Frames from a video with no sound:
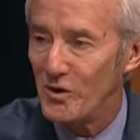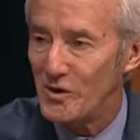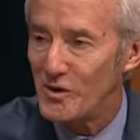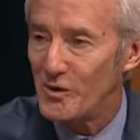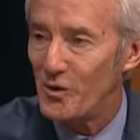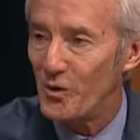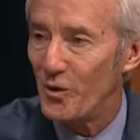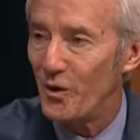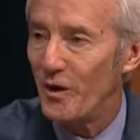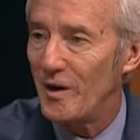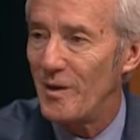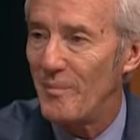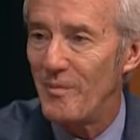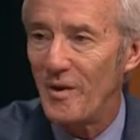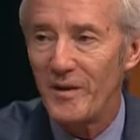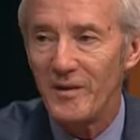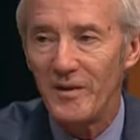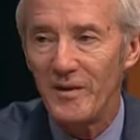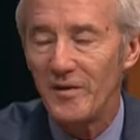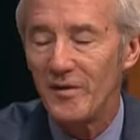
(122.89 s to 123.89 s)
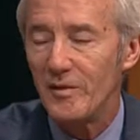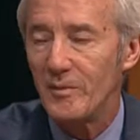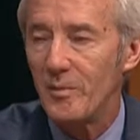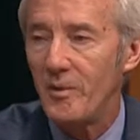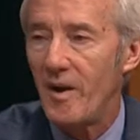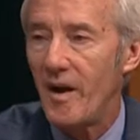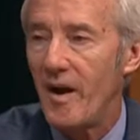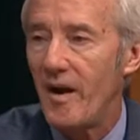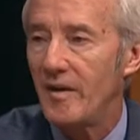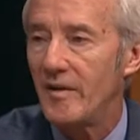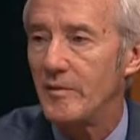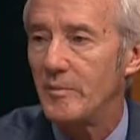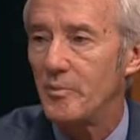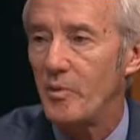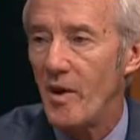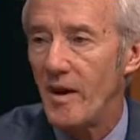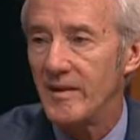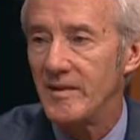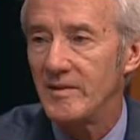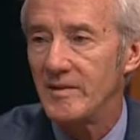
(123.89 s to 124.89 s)
story, abundant supplies.
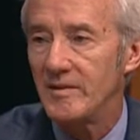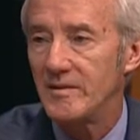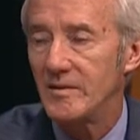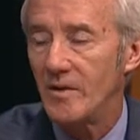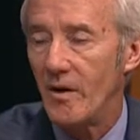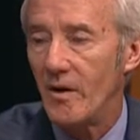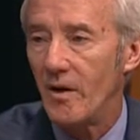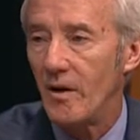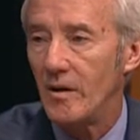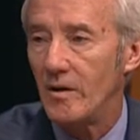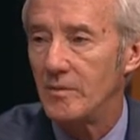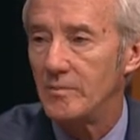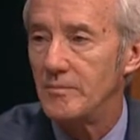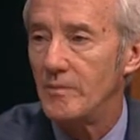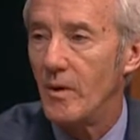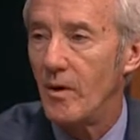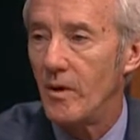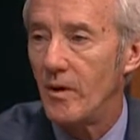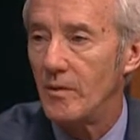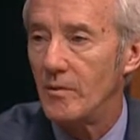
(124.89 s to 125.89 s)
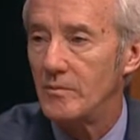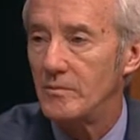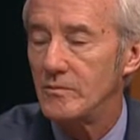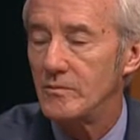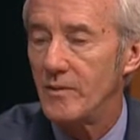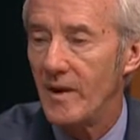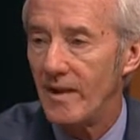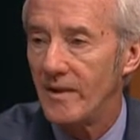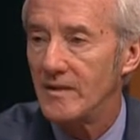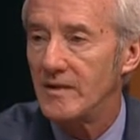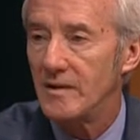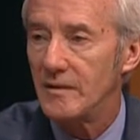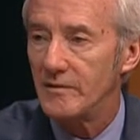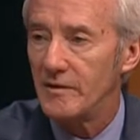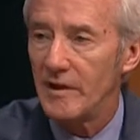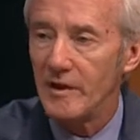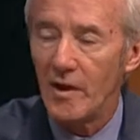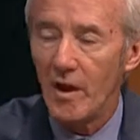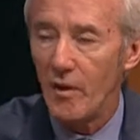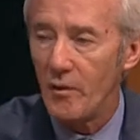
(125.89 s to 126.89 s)
Prices are
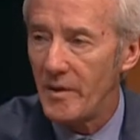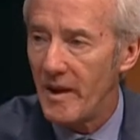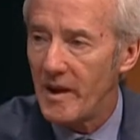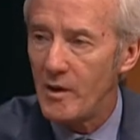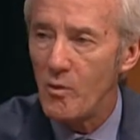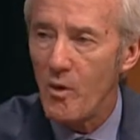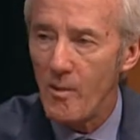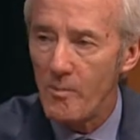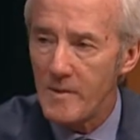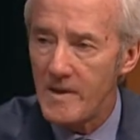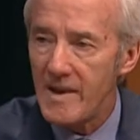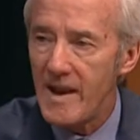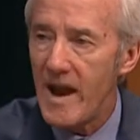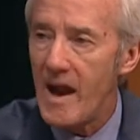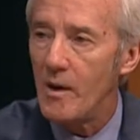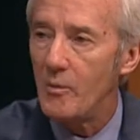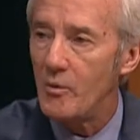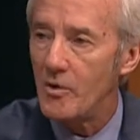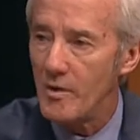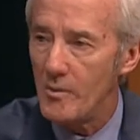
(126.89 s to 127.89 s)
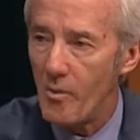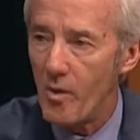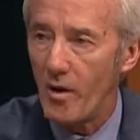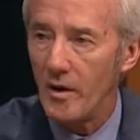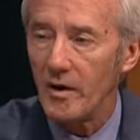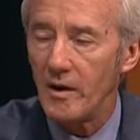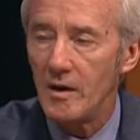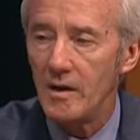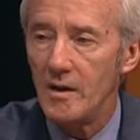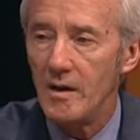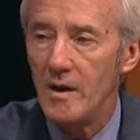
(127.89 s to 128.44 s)
relatively low. They go up and down with the market.